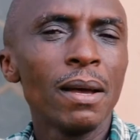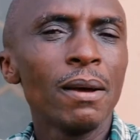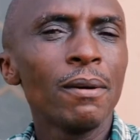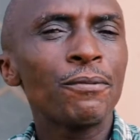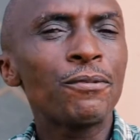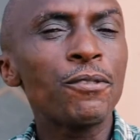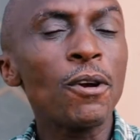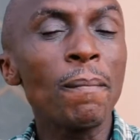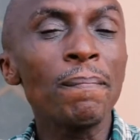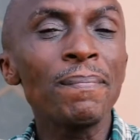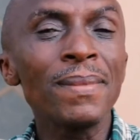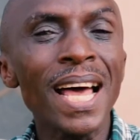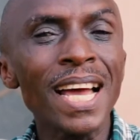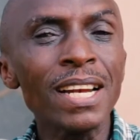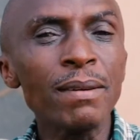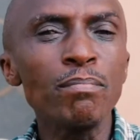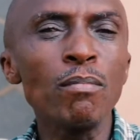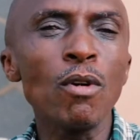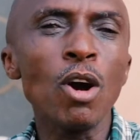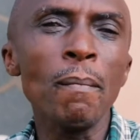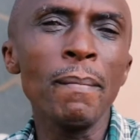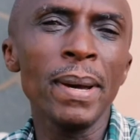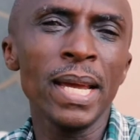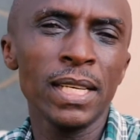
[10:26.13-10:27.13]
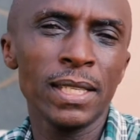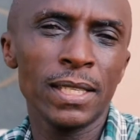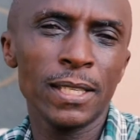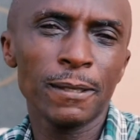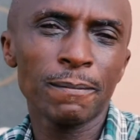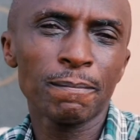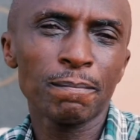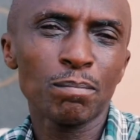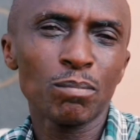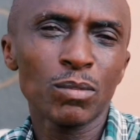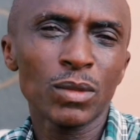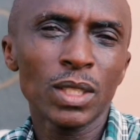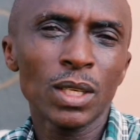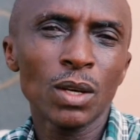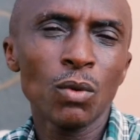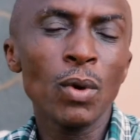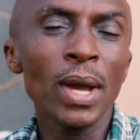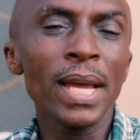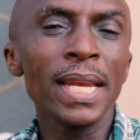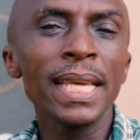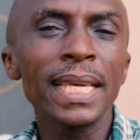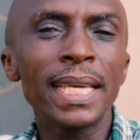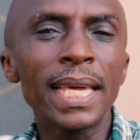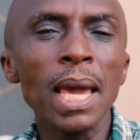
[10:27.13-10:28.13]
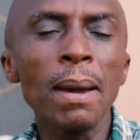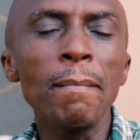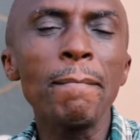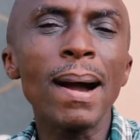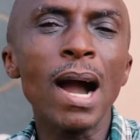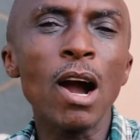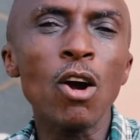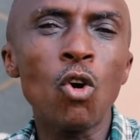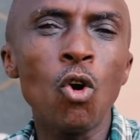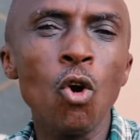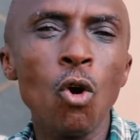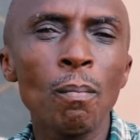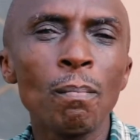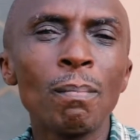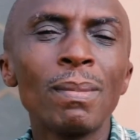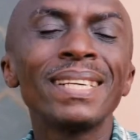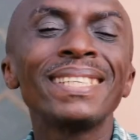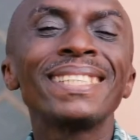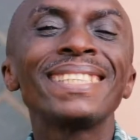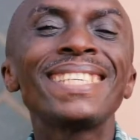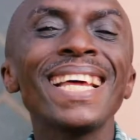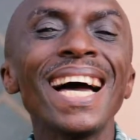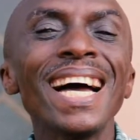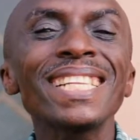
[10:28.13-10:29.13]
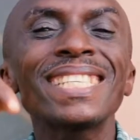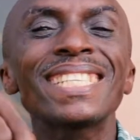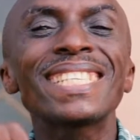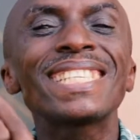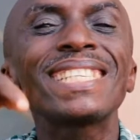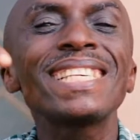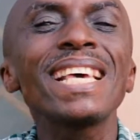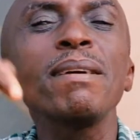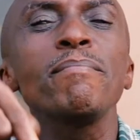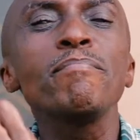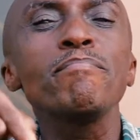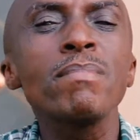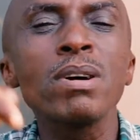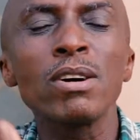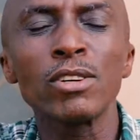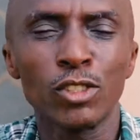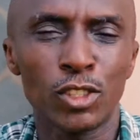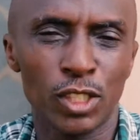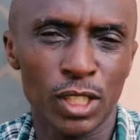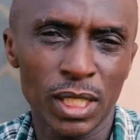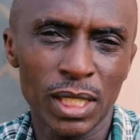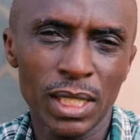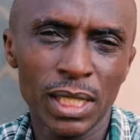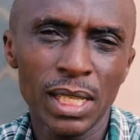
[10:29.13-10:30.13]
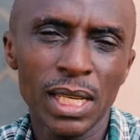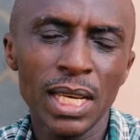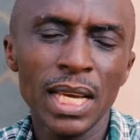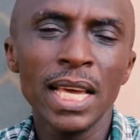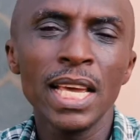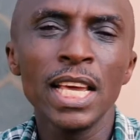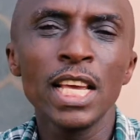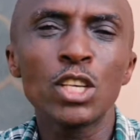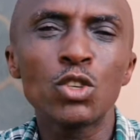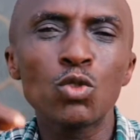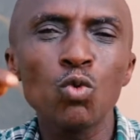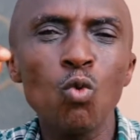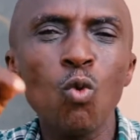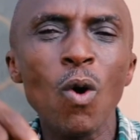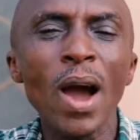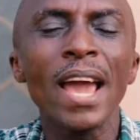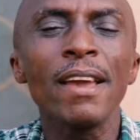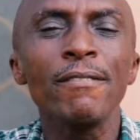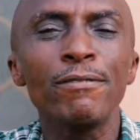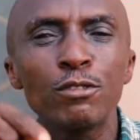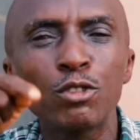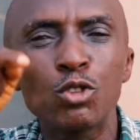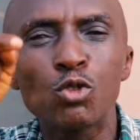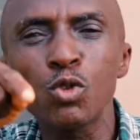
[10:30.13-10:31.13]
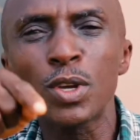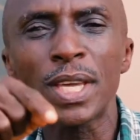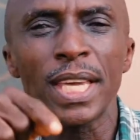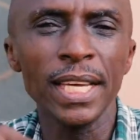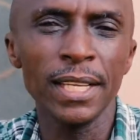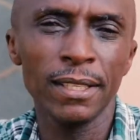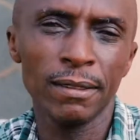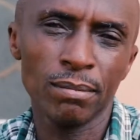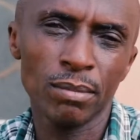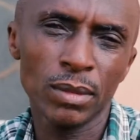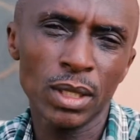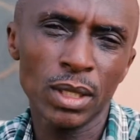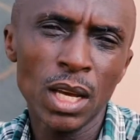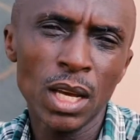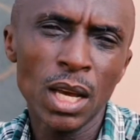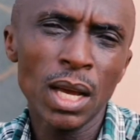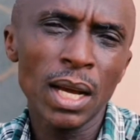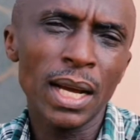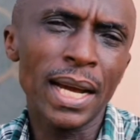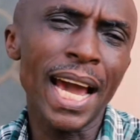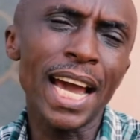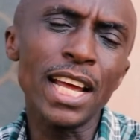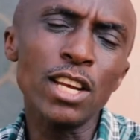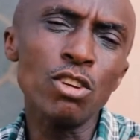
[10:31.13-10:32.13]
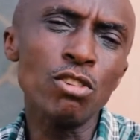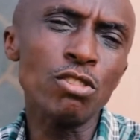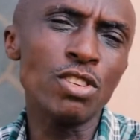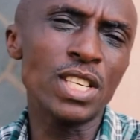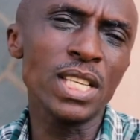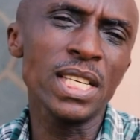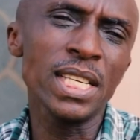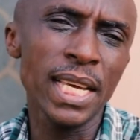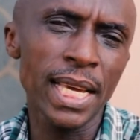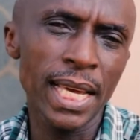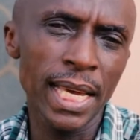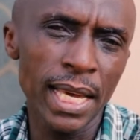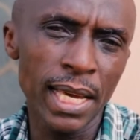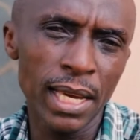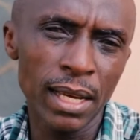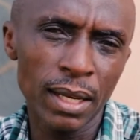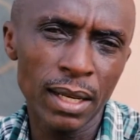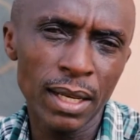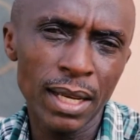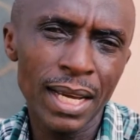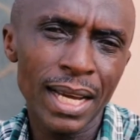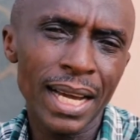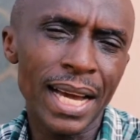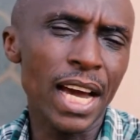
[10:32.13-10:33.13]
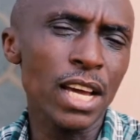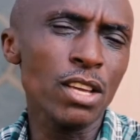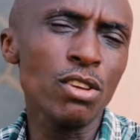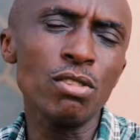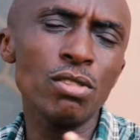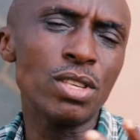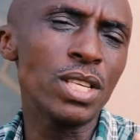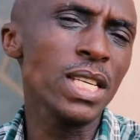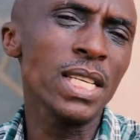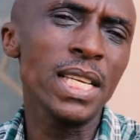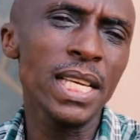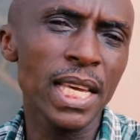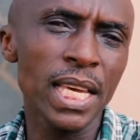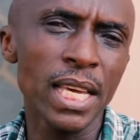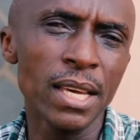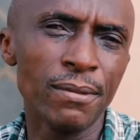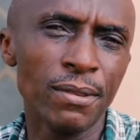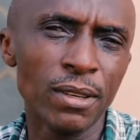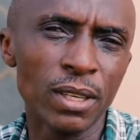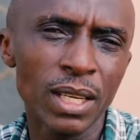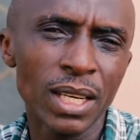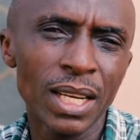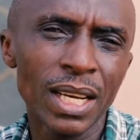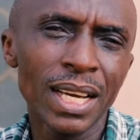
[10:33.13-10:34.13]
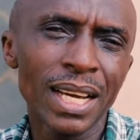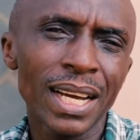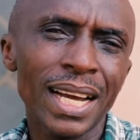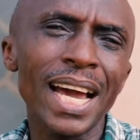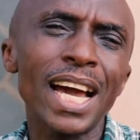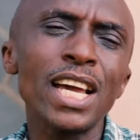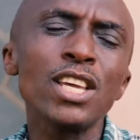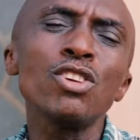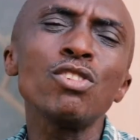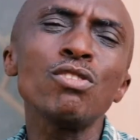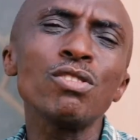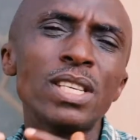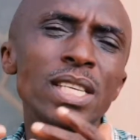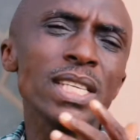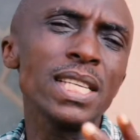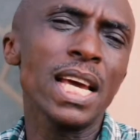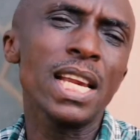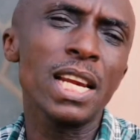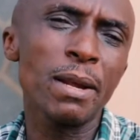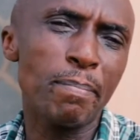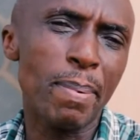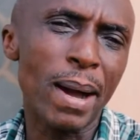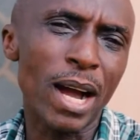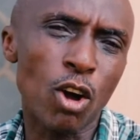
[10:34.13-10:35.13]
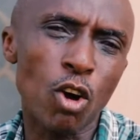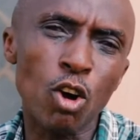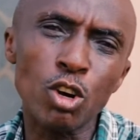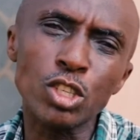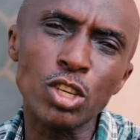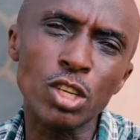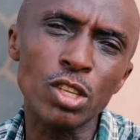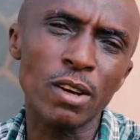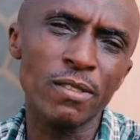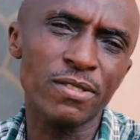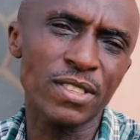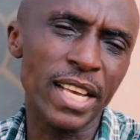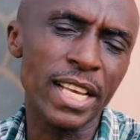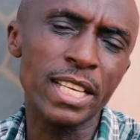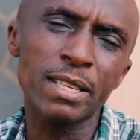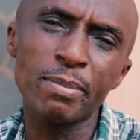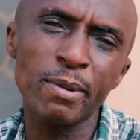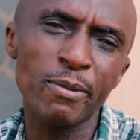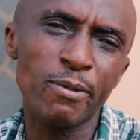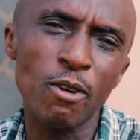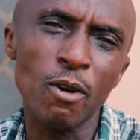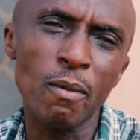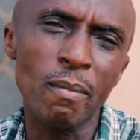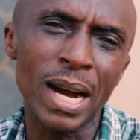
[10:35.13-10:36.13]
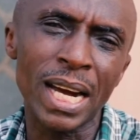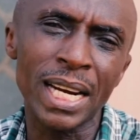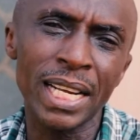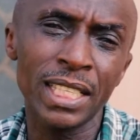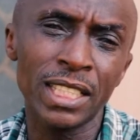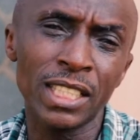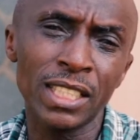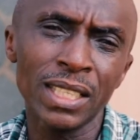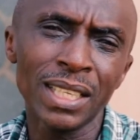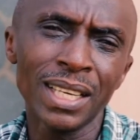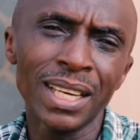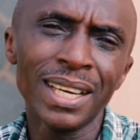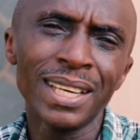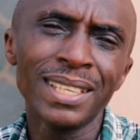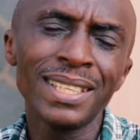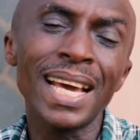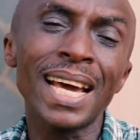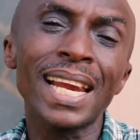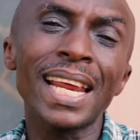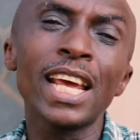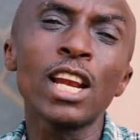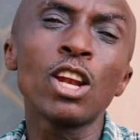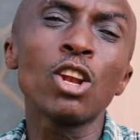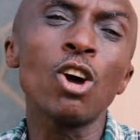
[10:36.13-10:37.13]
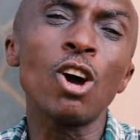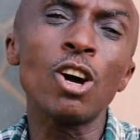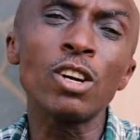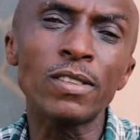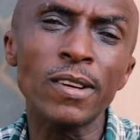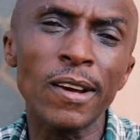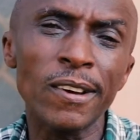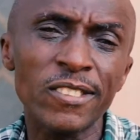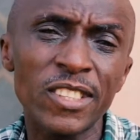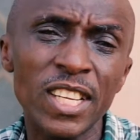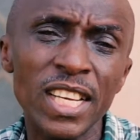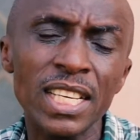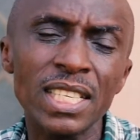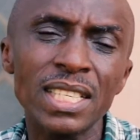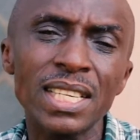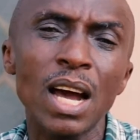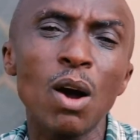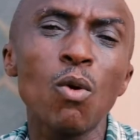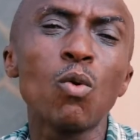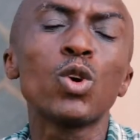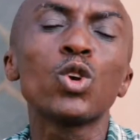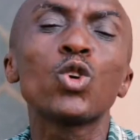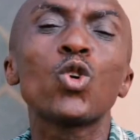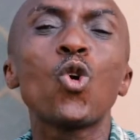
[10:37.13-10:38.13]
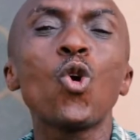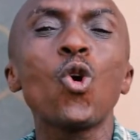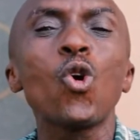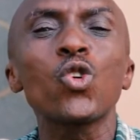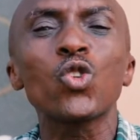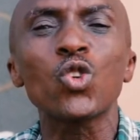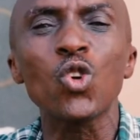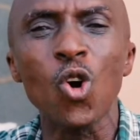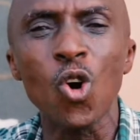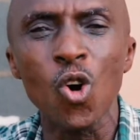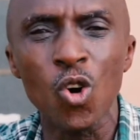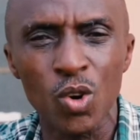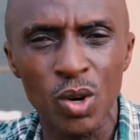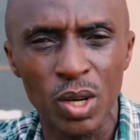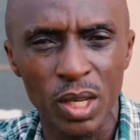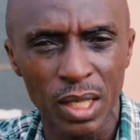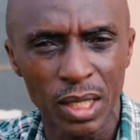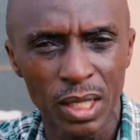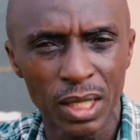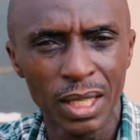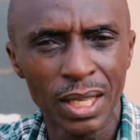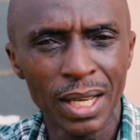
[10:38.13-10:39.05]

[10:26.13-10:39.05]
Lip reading: From that moment, when he came back home, that same month, his wife took in. Can you see the ill? Can you see the evil? Can you see the repercussion of sex before marriage? There are a lot of things that will go wrong.